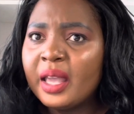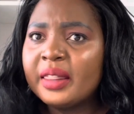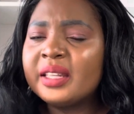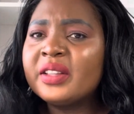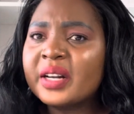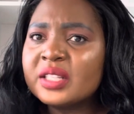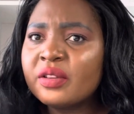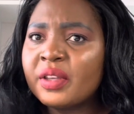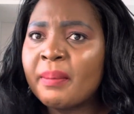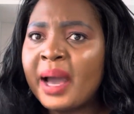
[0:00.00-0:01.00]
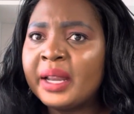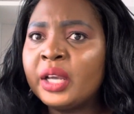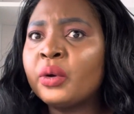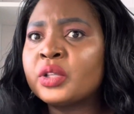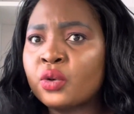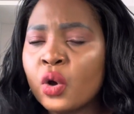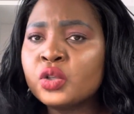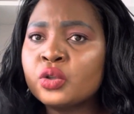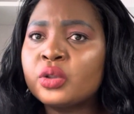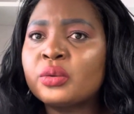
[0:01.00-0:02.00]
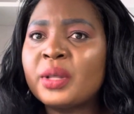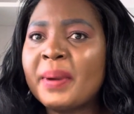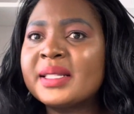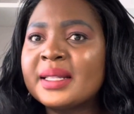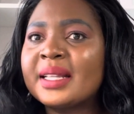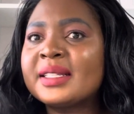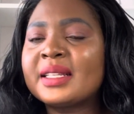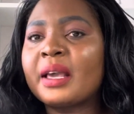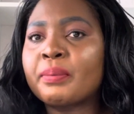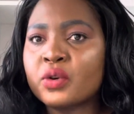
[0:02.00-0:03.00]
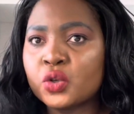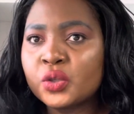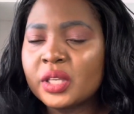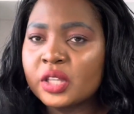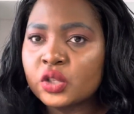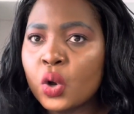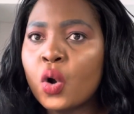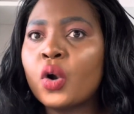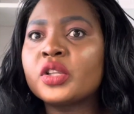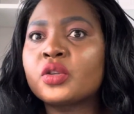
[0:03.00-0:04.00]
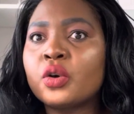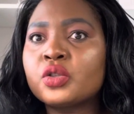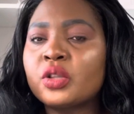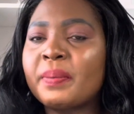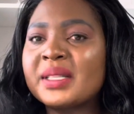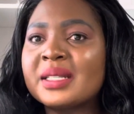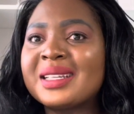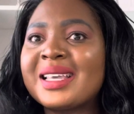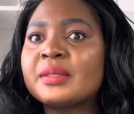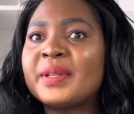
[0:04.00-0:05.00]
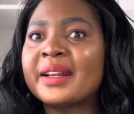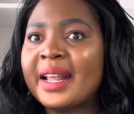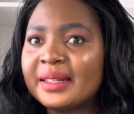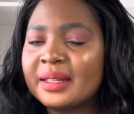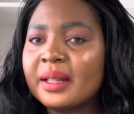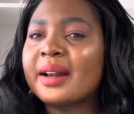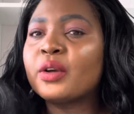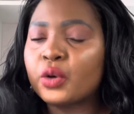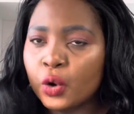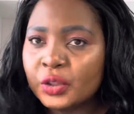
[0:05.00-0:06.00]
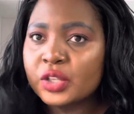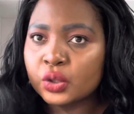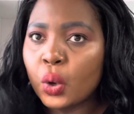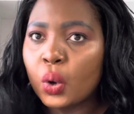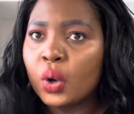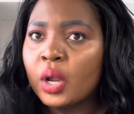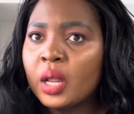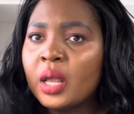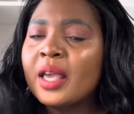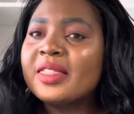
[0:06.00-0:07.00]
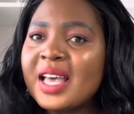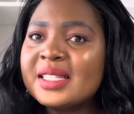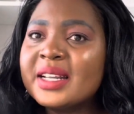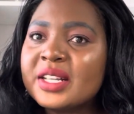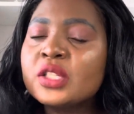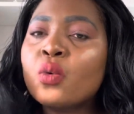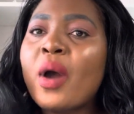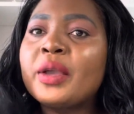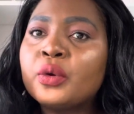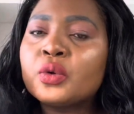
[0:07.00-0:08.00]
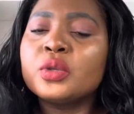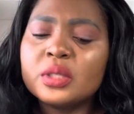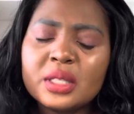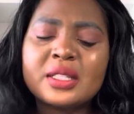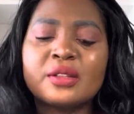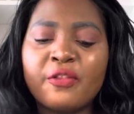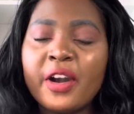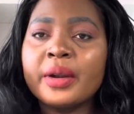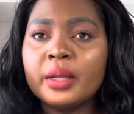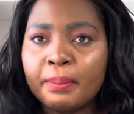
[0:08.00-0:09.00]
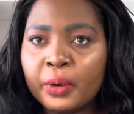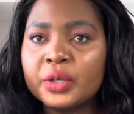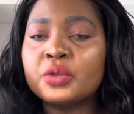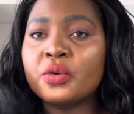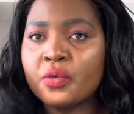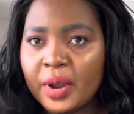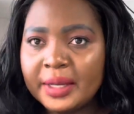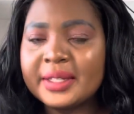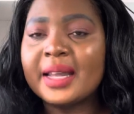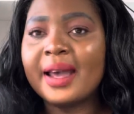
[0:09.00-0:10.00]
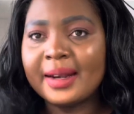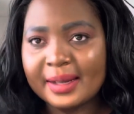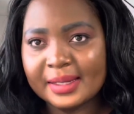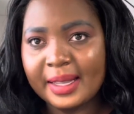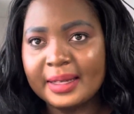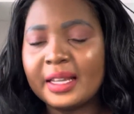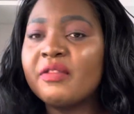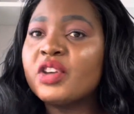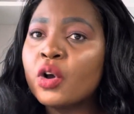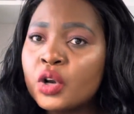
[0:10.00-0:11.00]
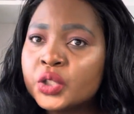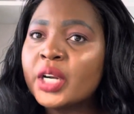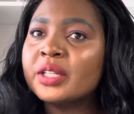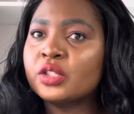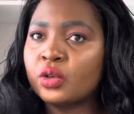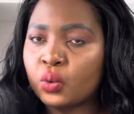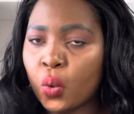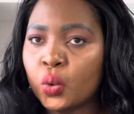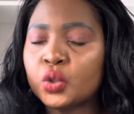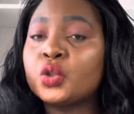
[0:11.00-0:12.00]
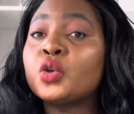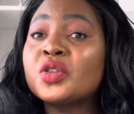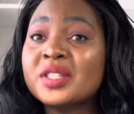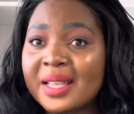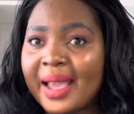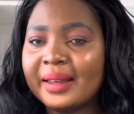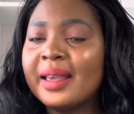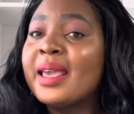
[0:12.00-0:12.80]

then the rest of the money it goes to, to the person that is like producing the song or it goes to the person that has been write uh, wrote the song that's the reason why you know it's very important to read and understand if the contract is not good you don't sign